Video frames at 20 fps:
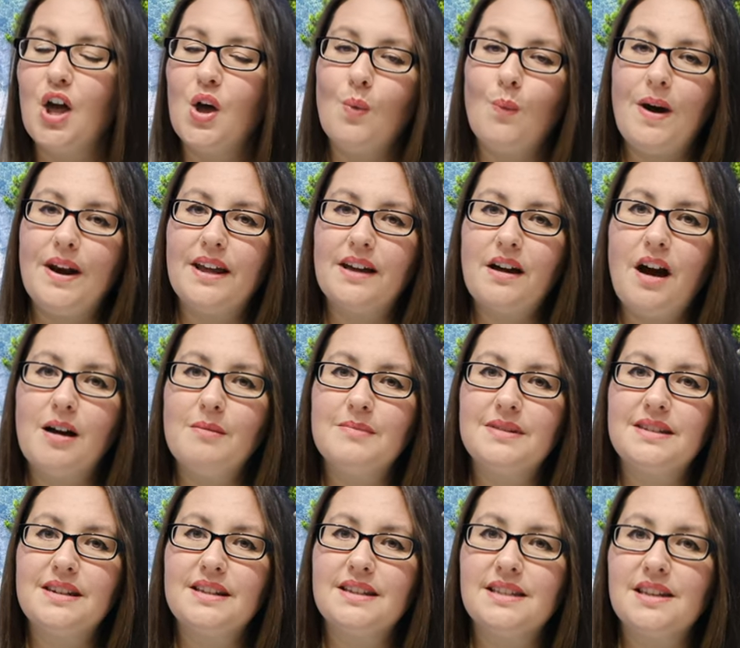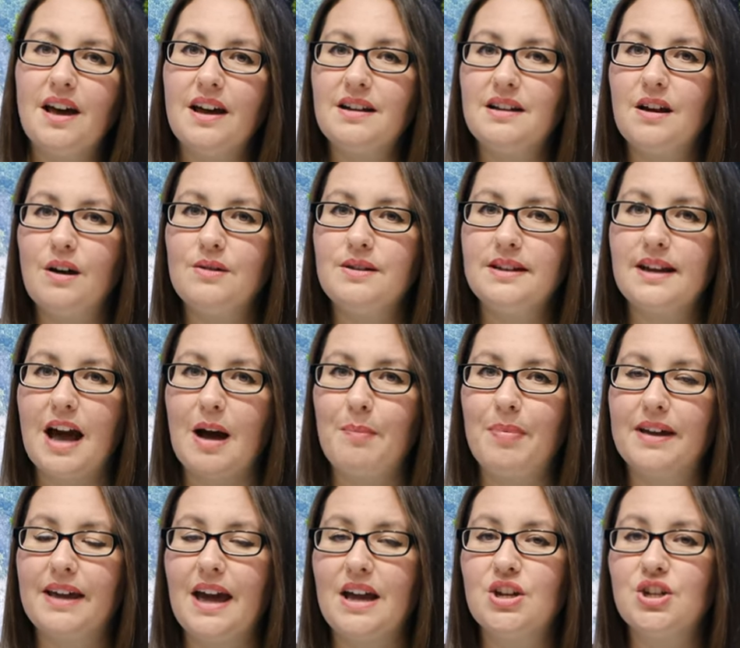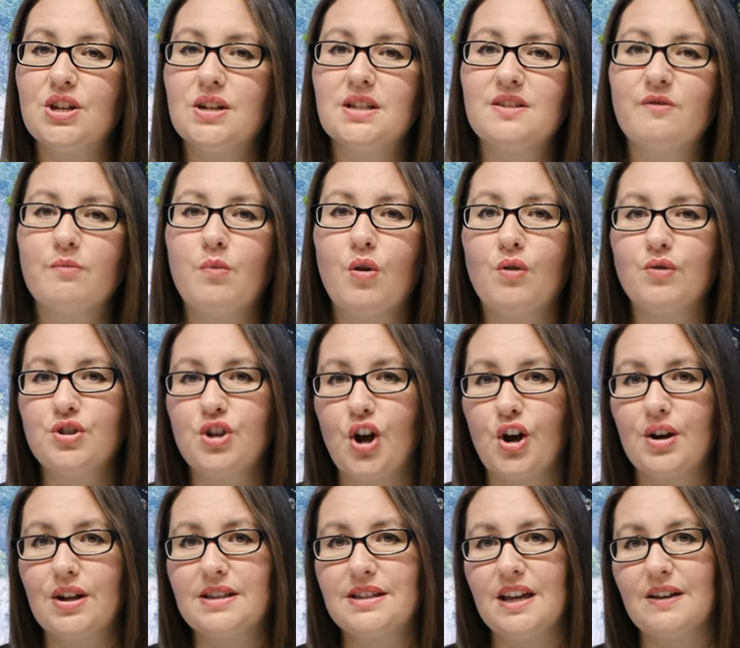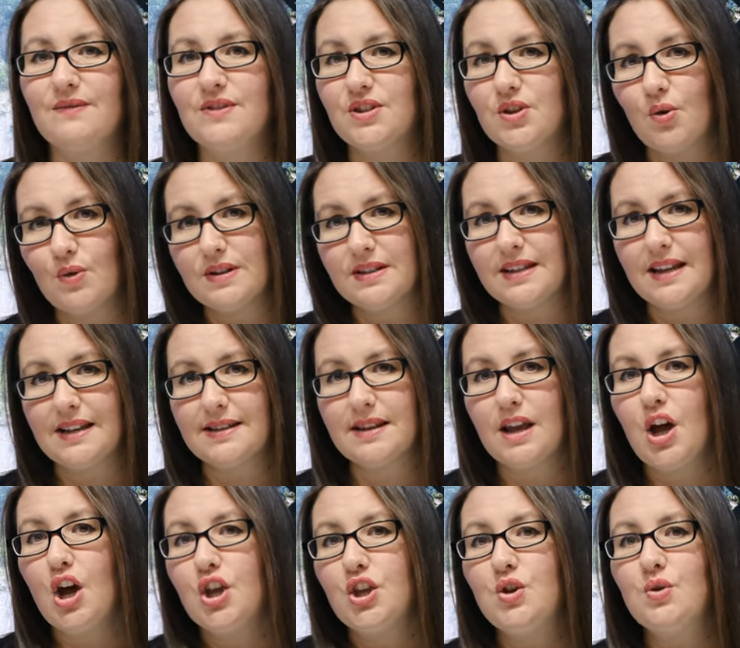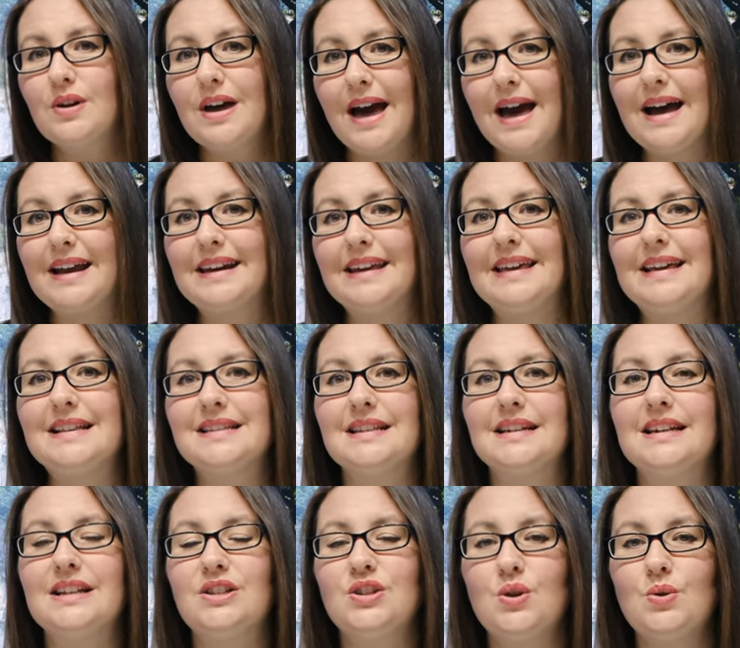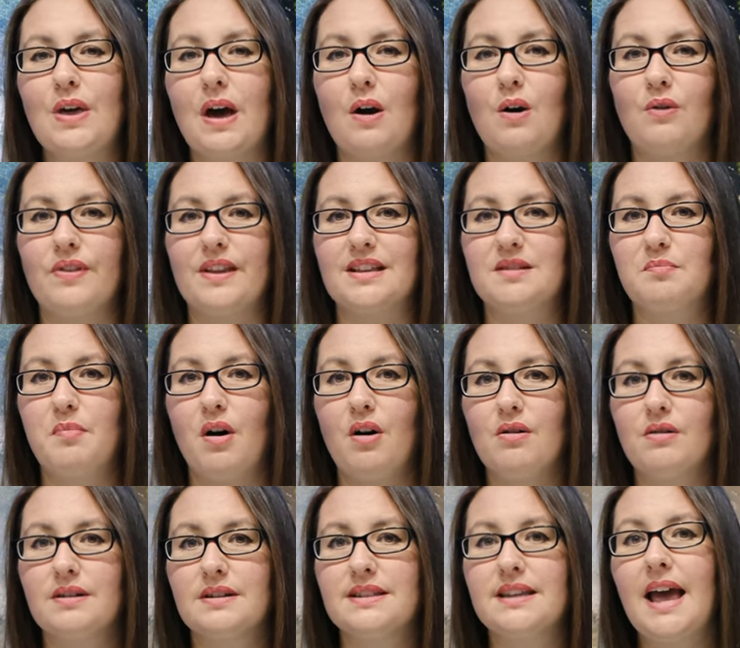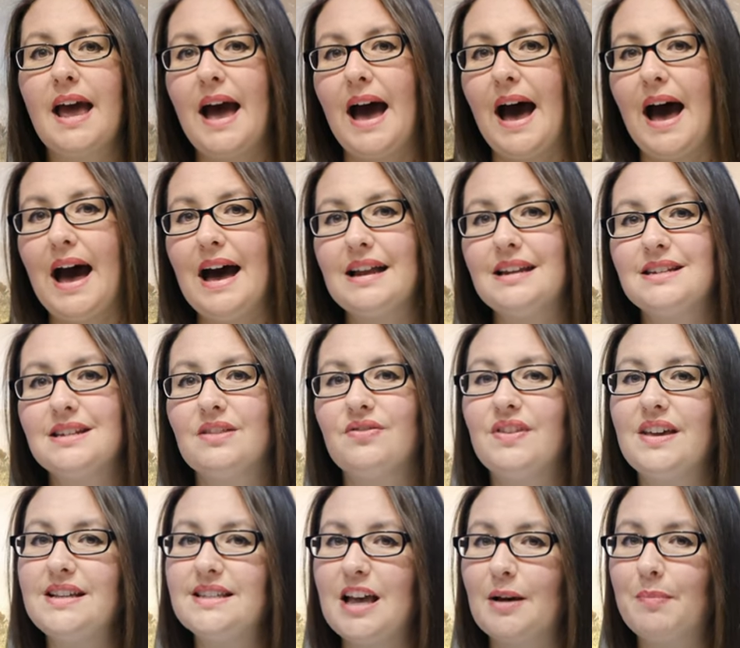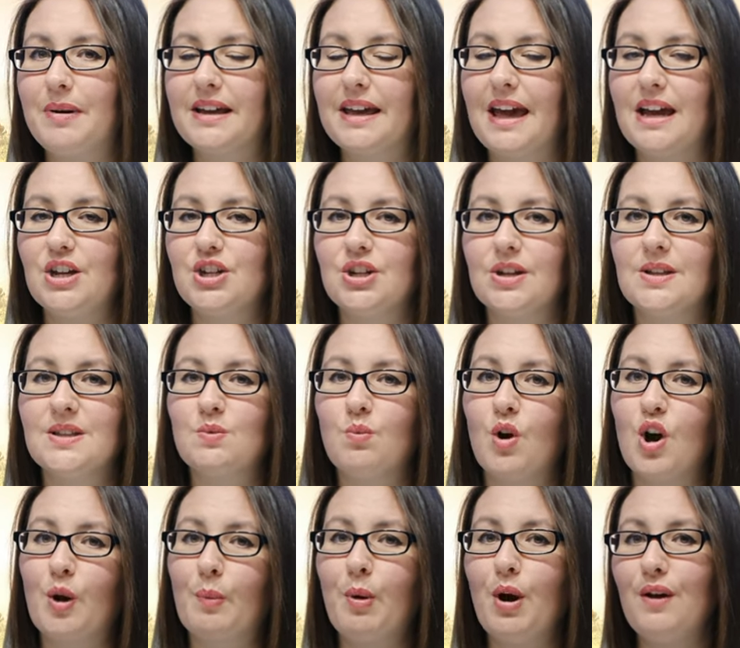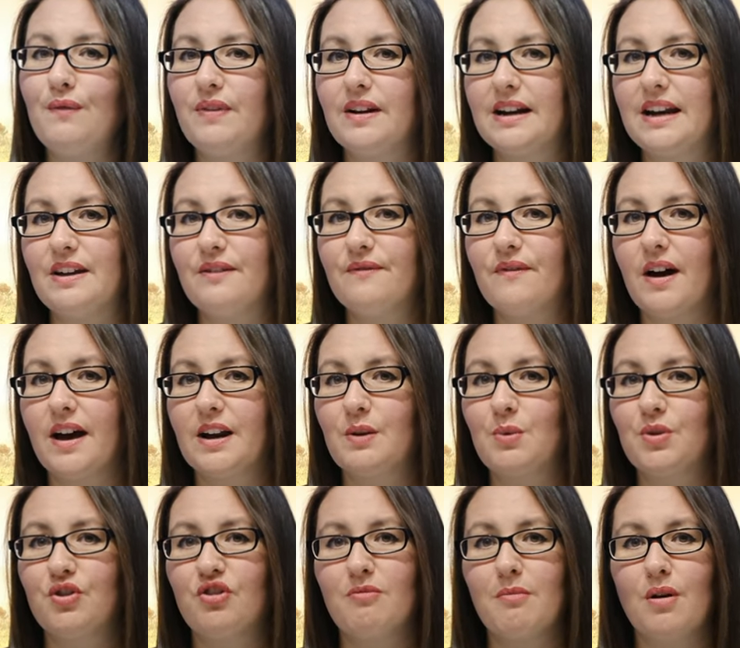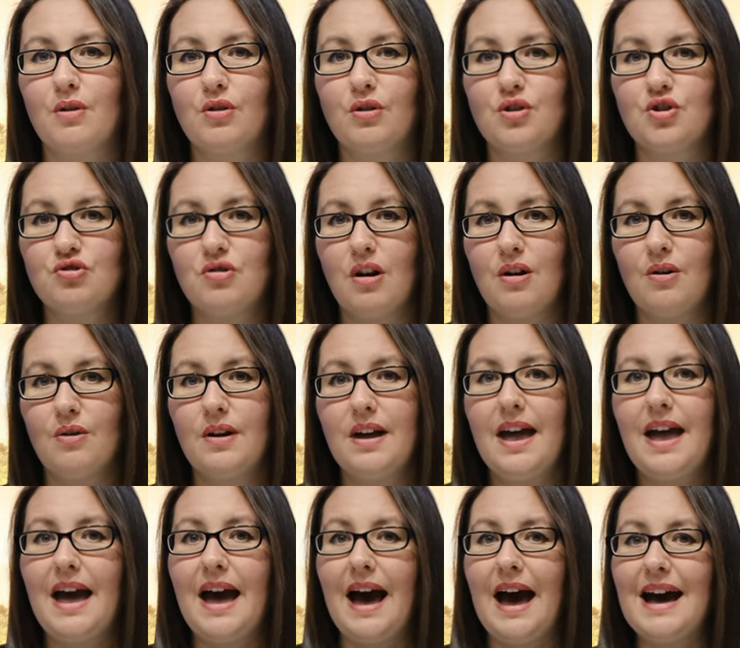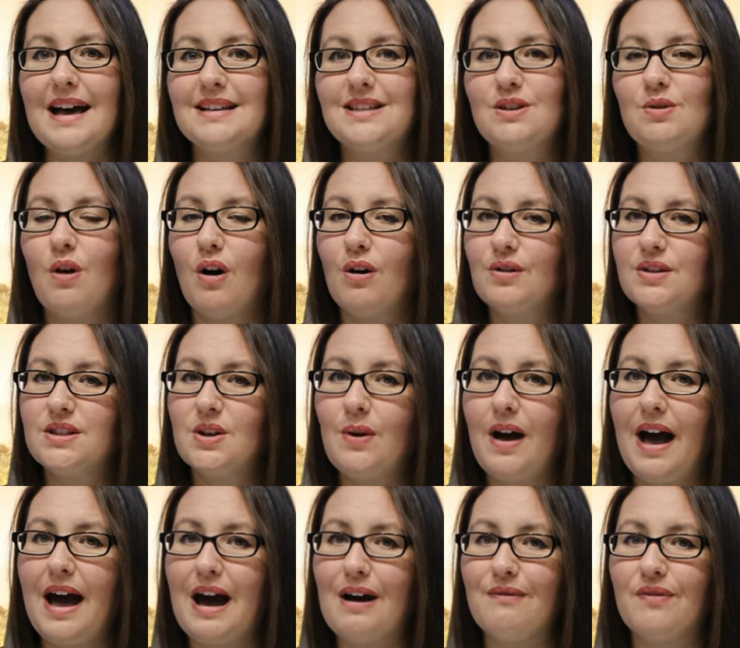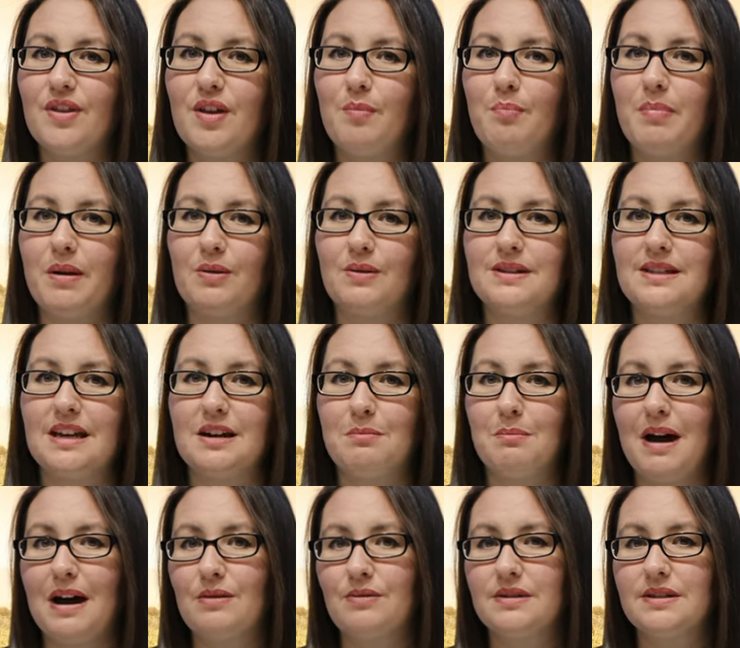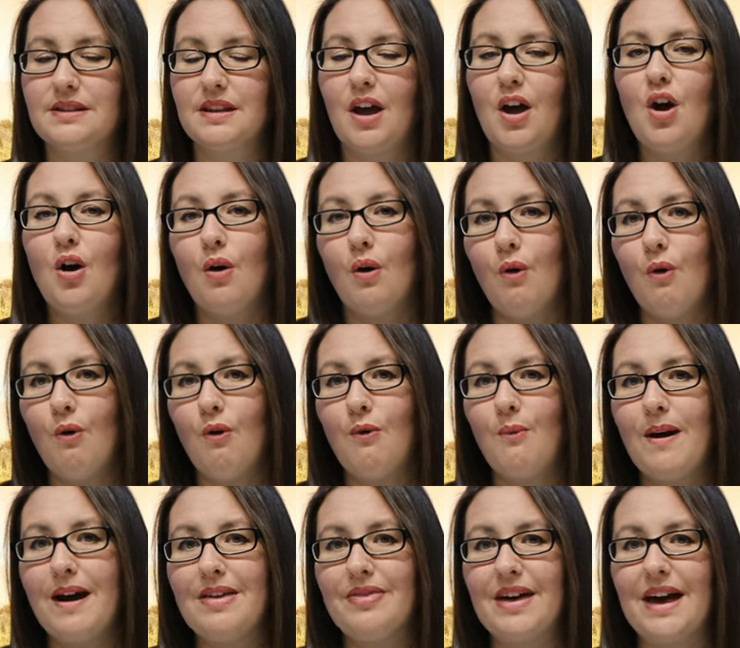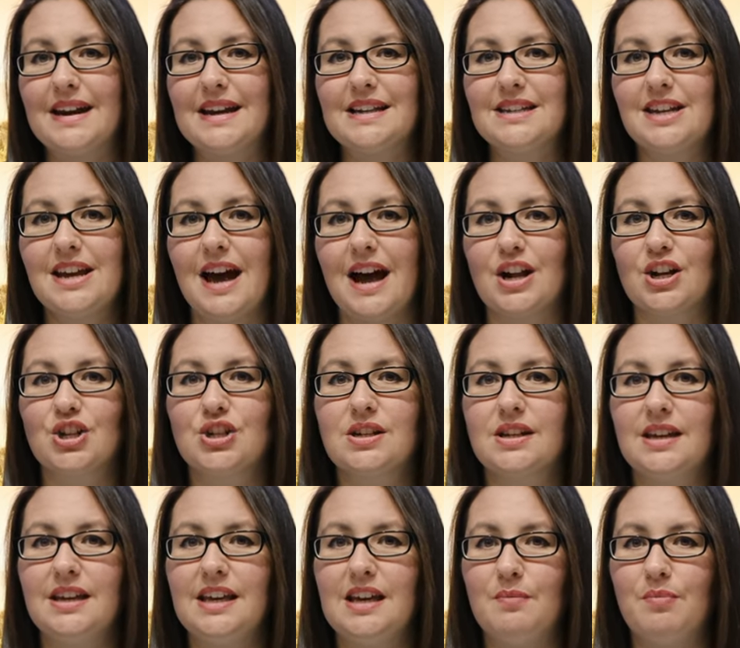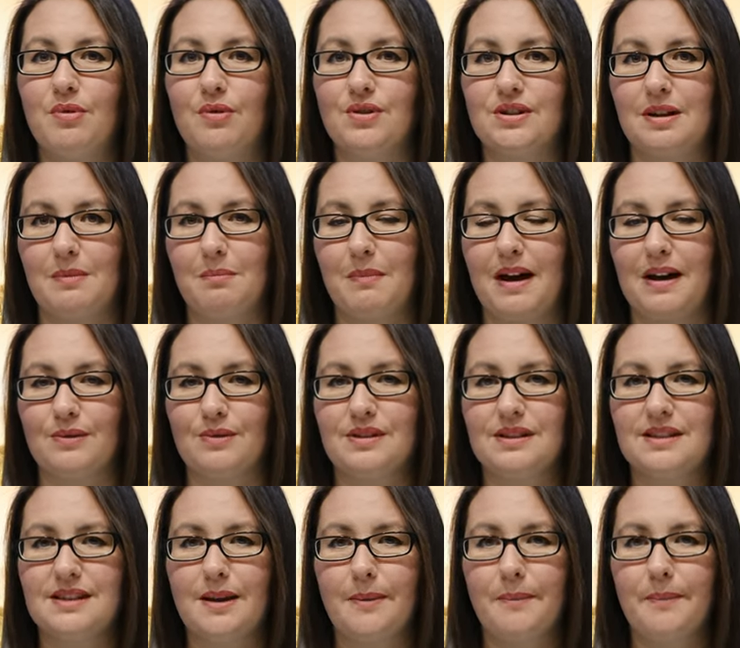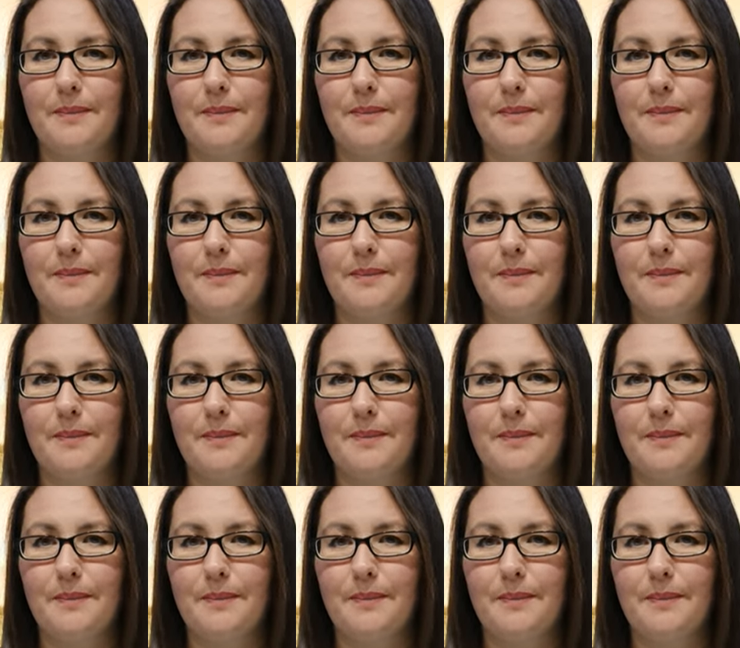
When it comes to sideloading applications from alternative sources, you can easily do that on this box, and these applications work perfectly fine with the remote control, as you also have the built-in mouse or with an attached keyboard and mouse.